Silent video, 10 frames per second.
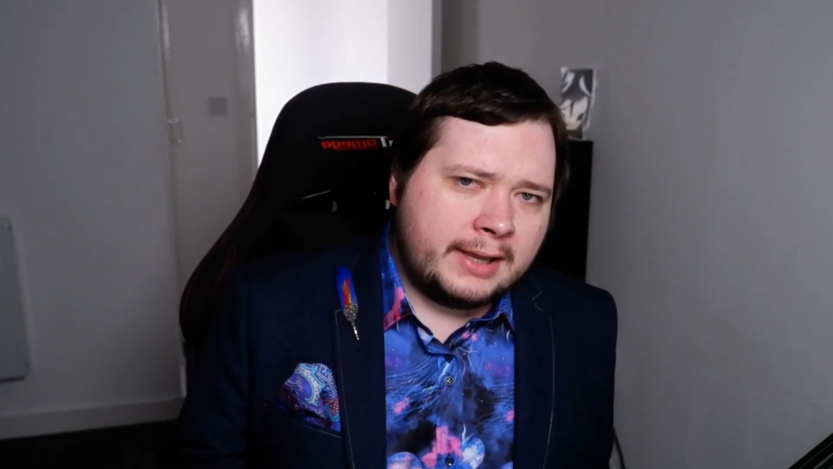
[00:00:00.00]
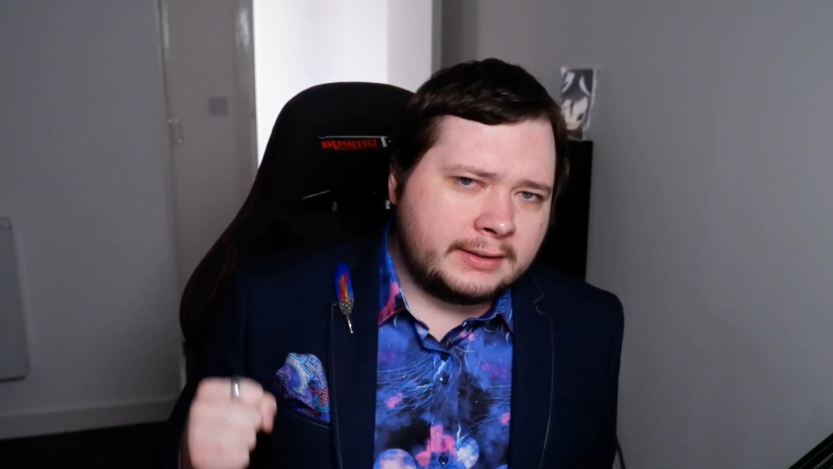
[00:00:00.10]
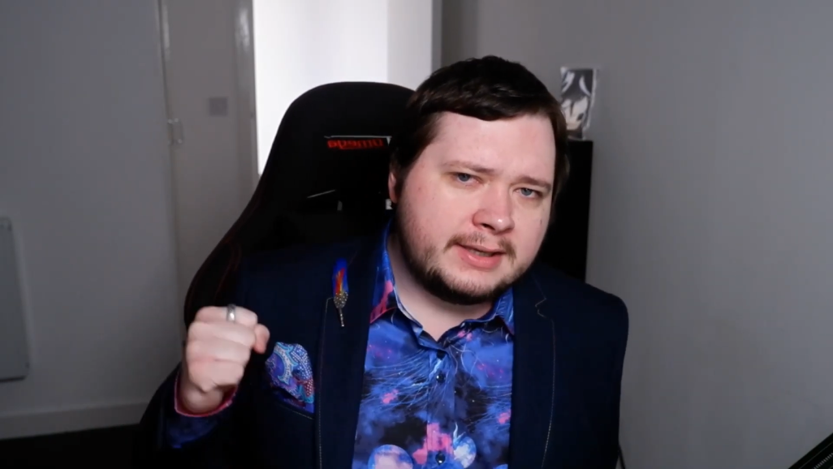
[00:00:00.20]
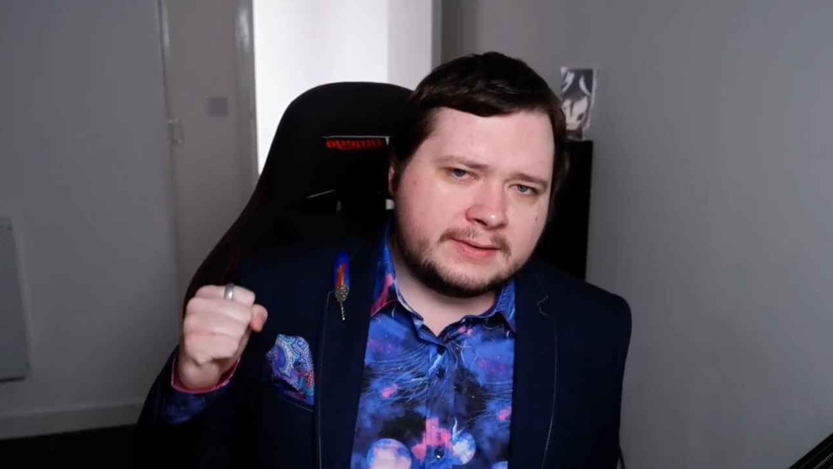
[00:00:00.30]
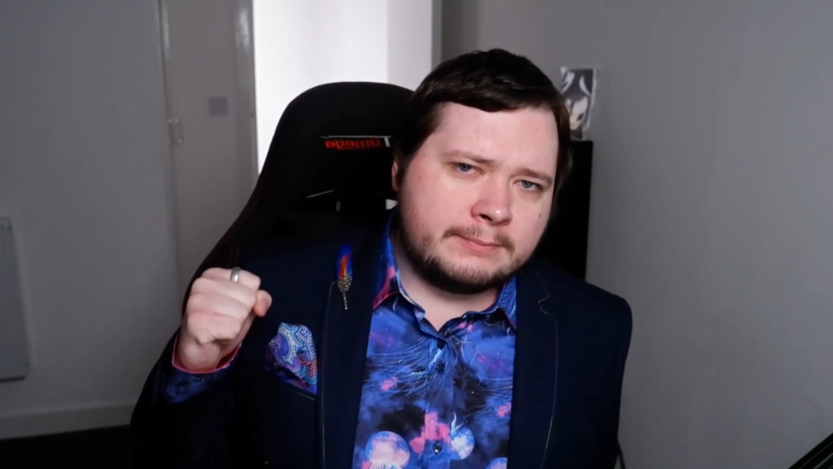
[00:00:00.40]
I
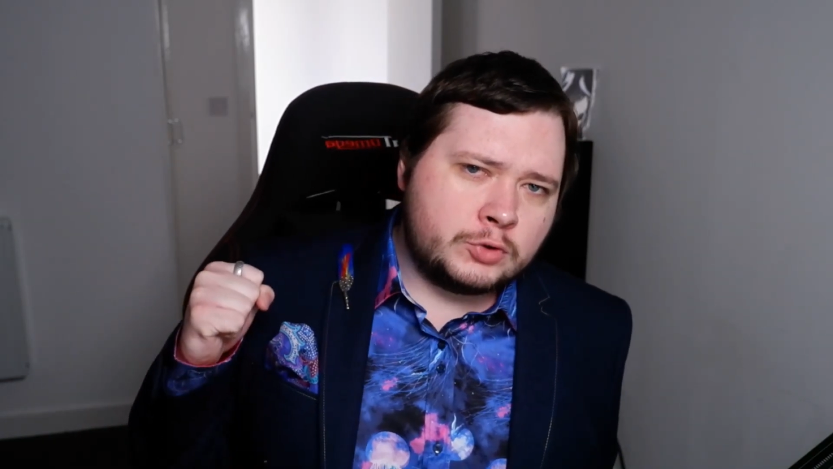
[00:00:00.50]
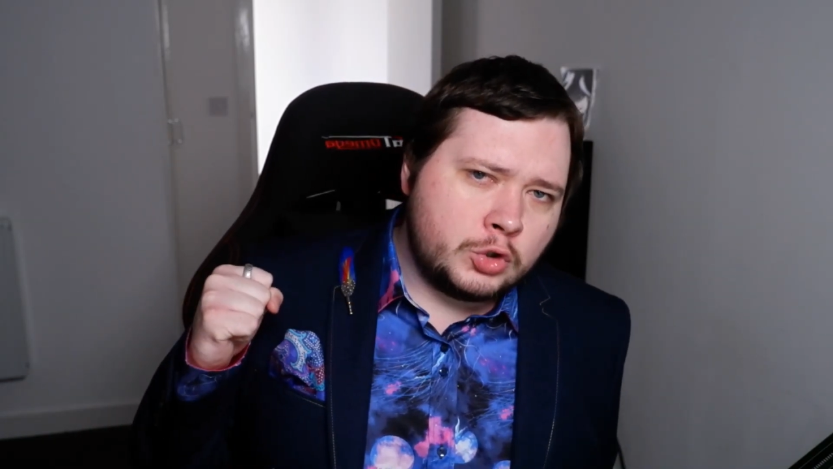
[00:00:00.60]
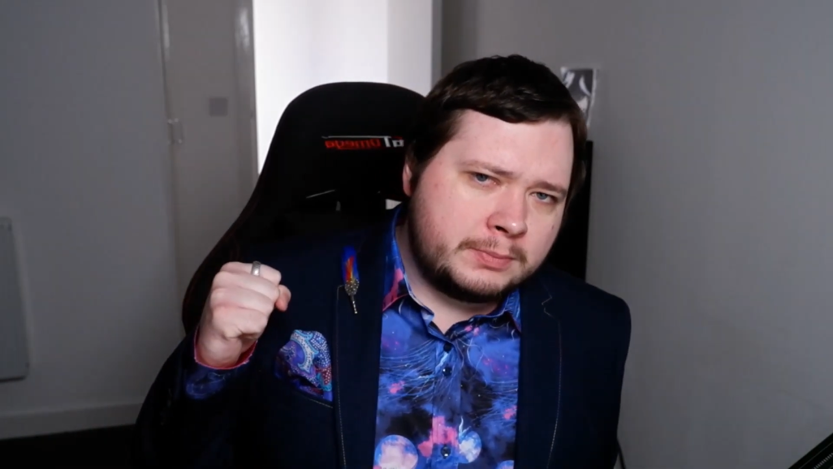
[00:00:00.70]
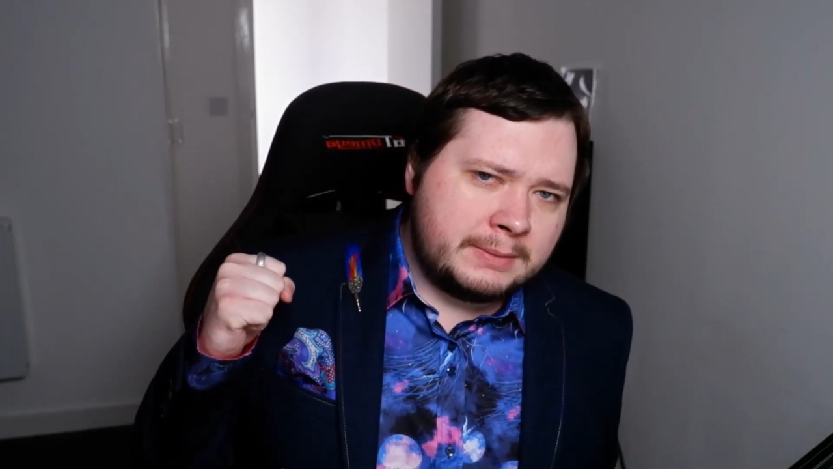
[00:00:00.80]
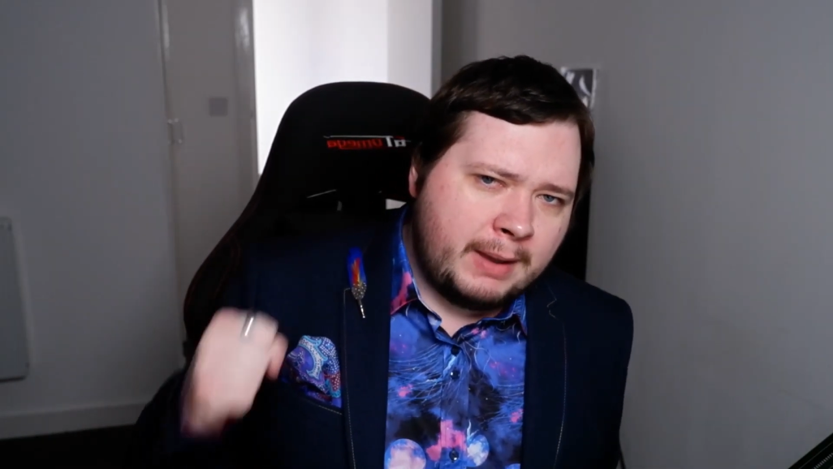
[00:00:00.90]
like them
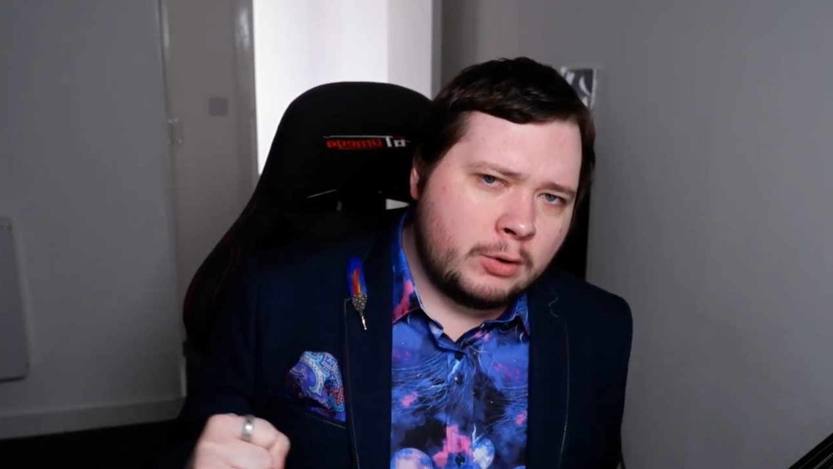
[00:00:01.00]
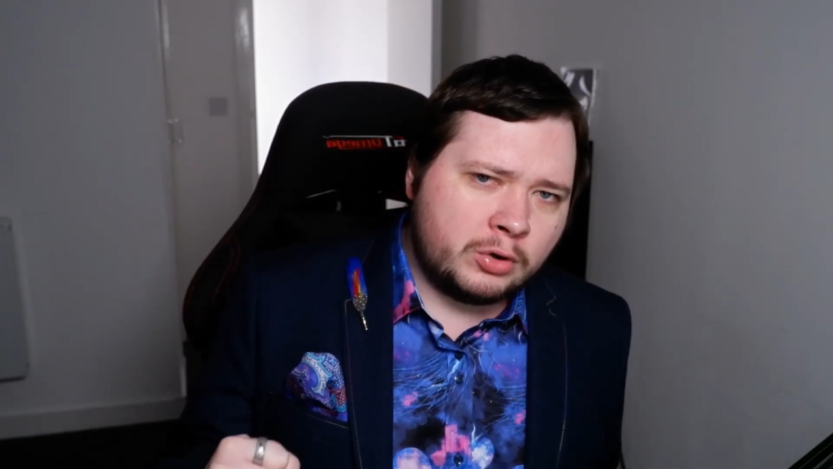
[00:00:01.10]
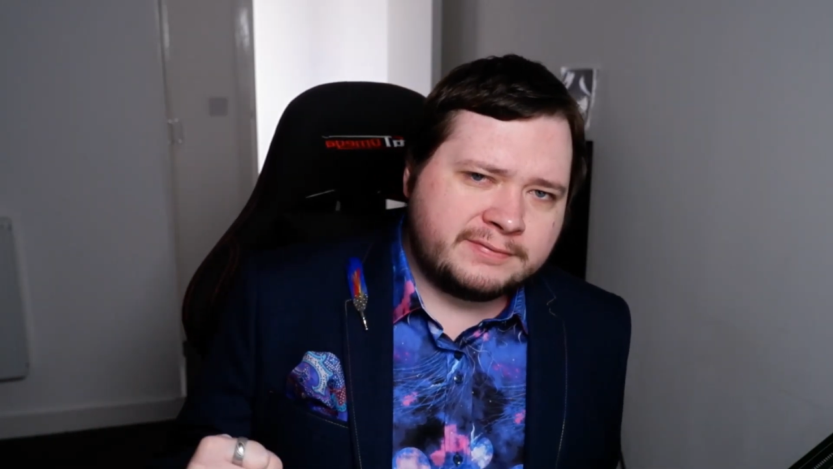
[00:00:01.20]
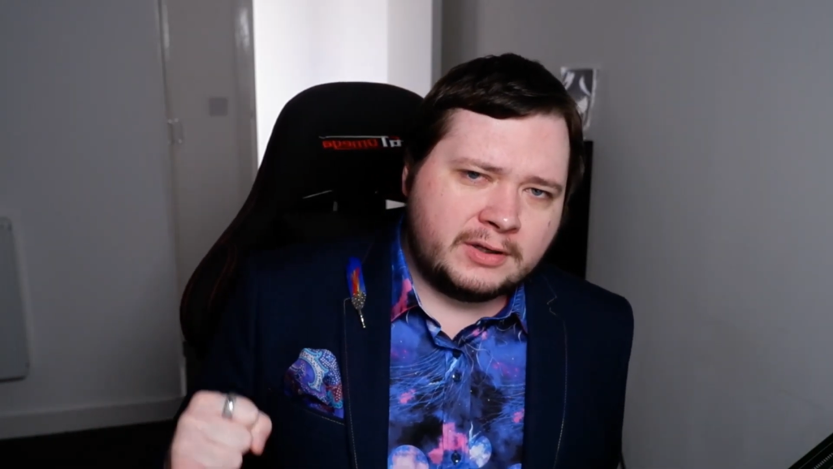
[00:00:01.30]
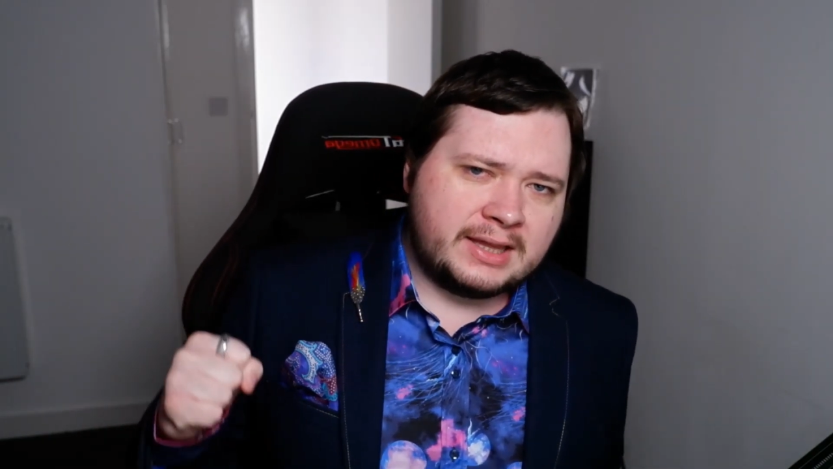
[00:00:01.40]
to be
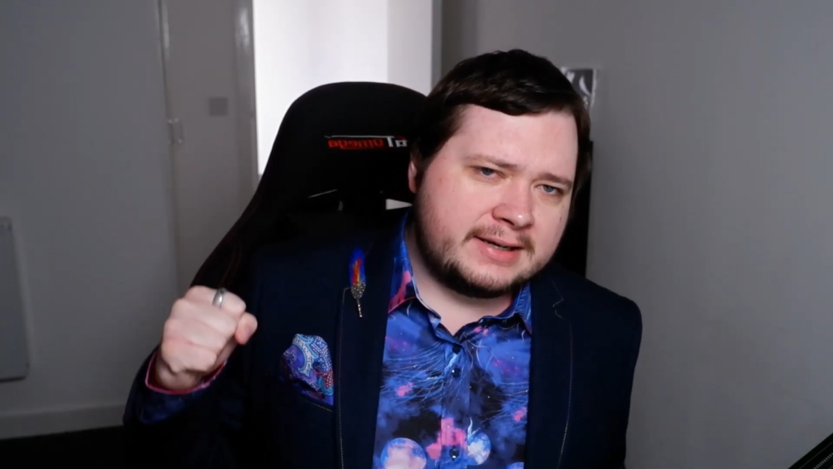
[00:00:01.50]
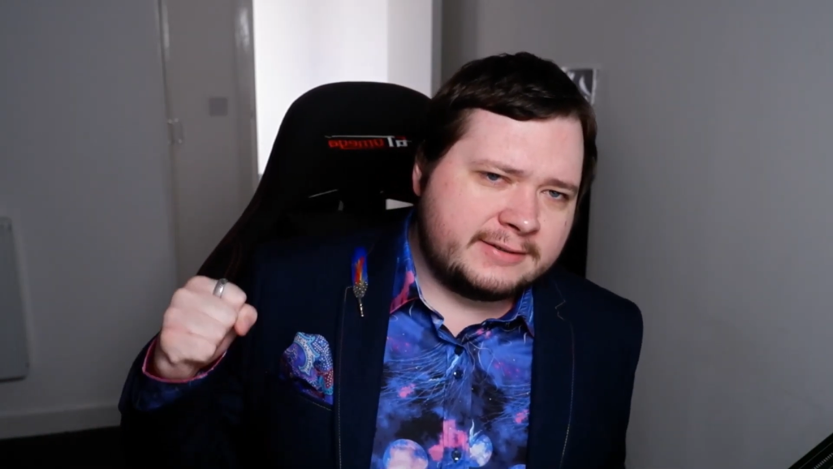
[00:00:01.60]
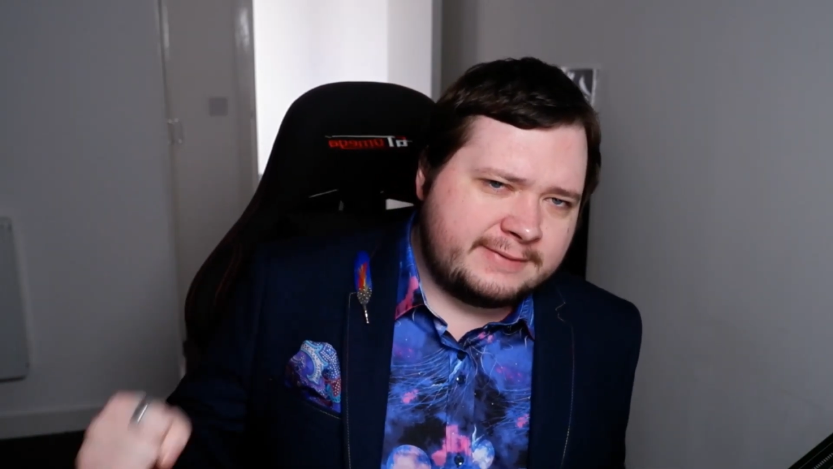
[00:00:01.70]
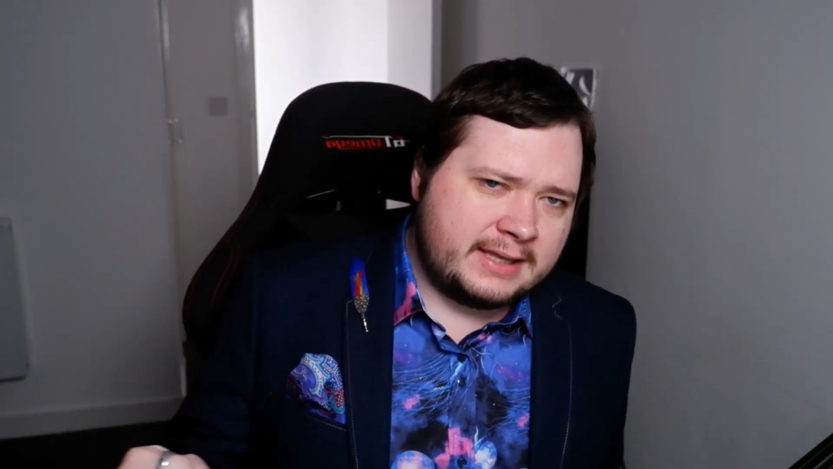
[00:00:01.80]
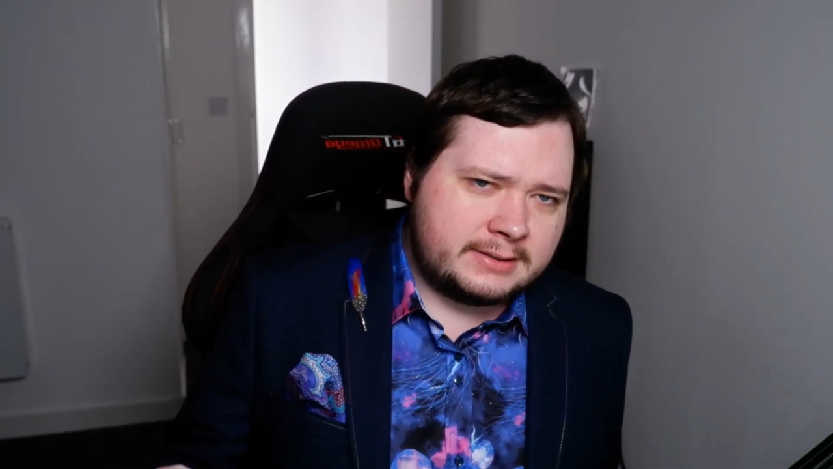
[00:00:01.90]
powerful and
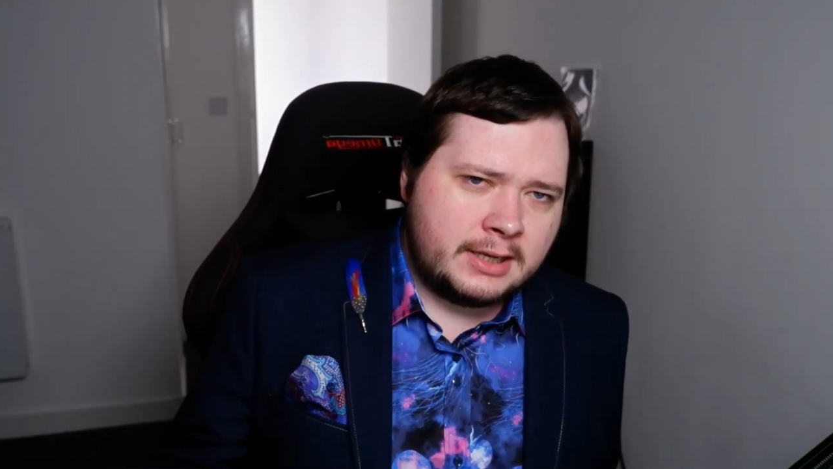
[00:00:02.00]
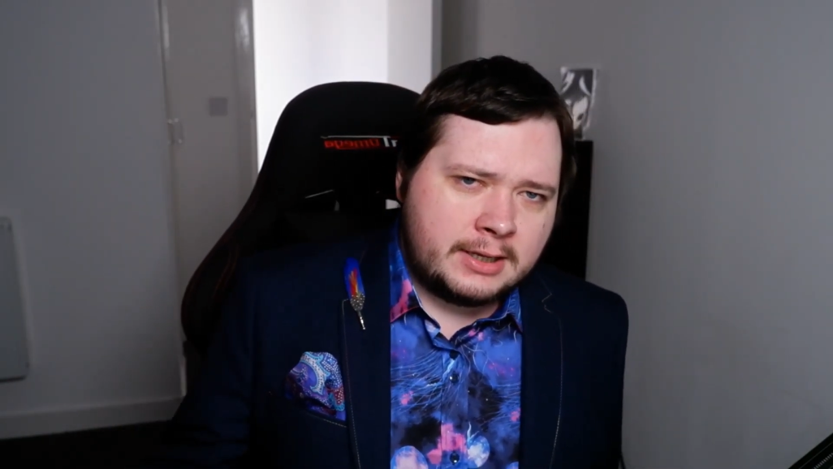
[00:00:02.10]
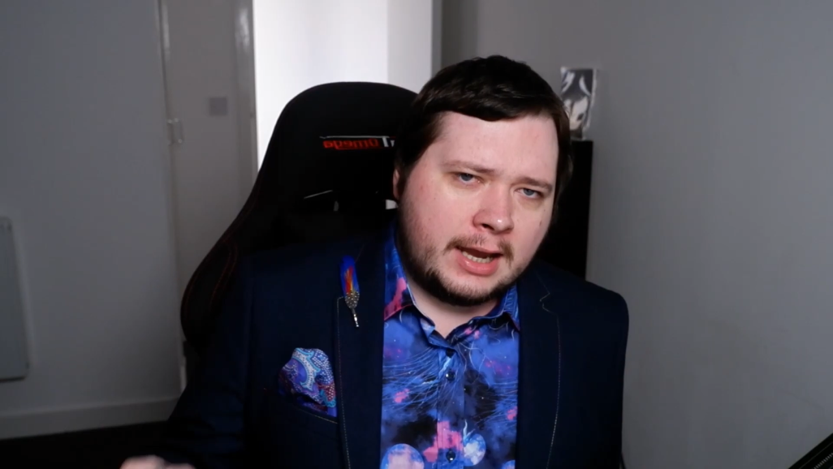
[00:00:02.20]
fit.